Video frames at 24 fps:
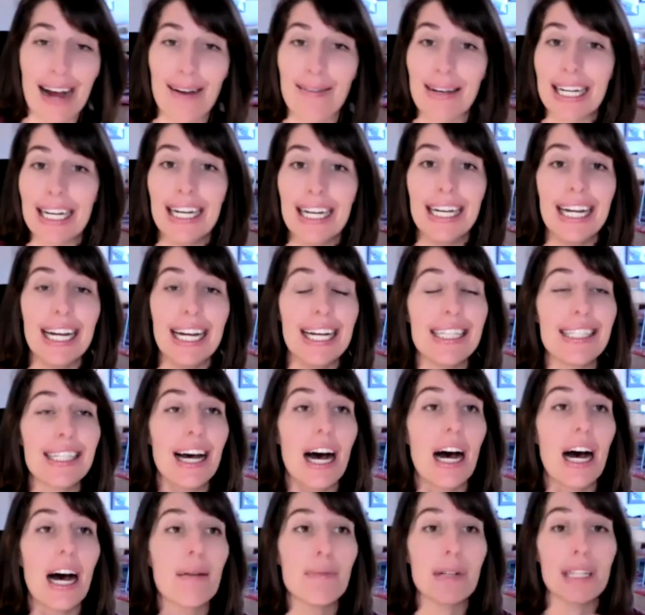i mean it's
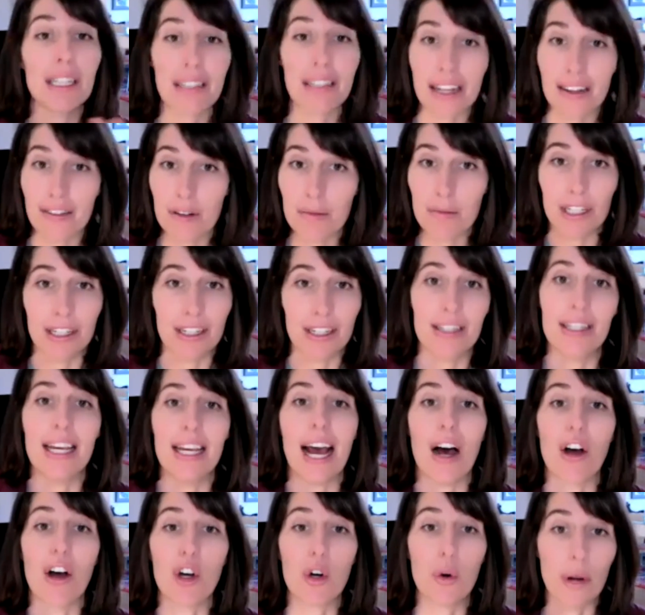unbelievable to see
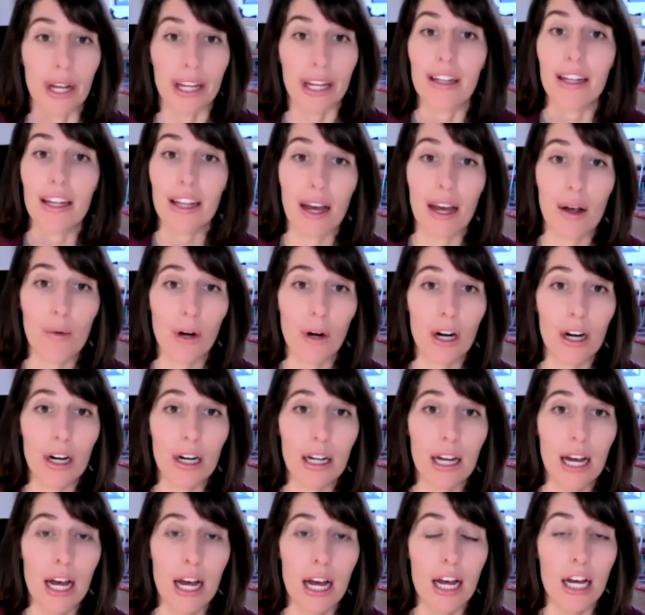how quickly they work
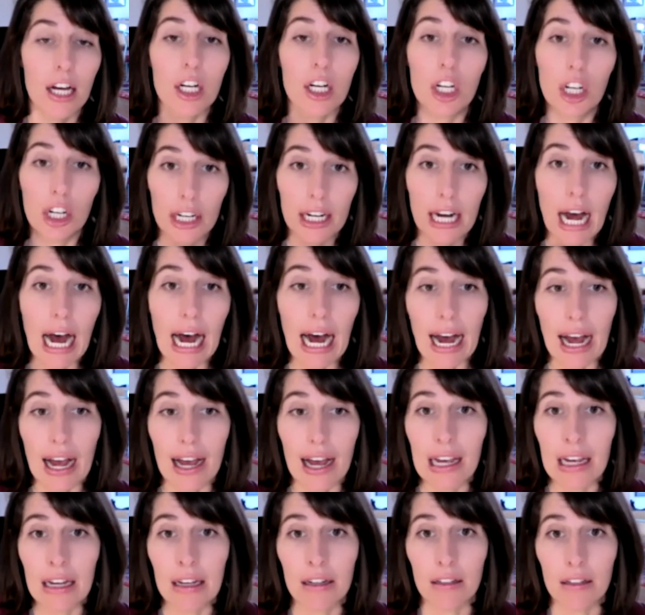could
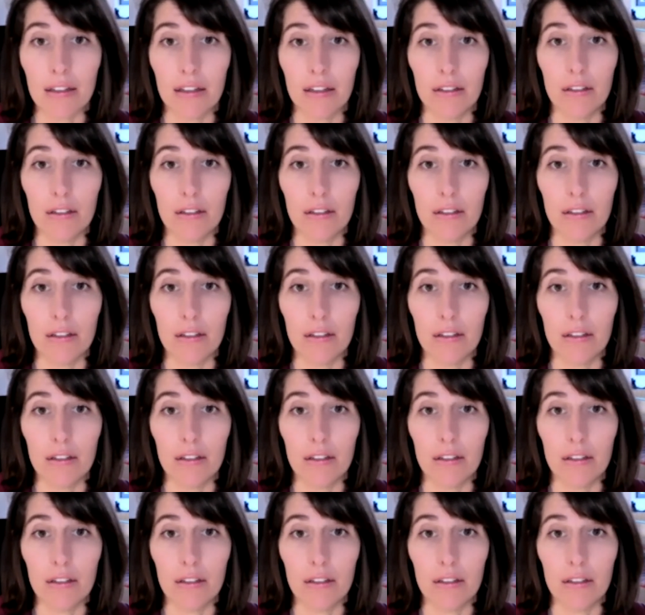i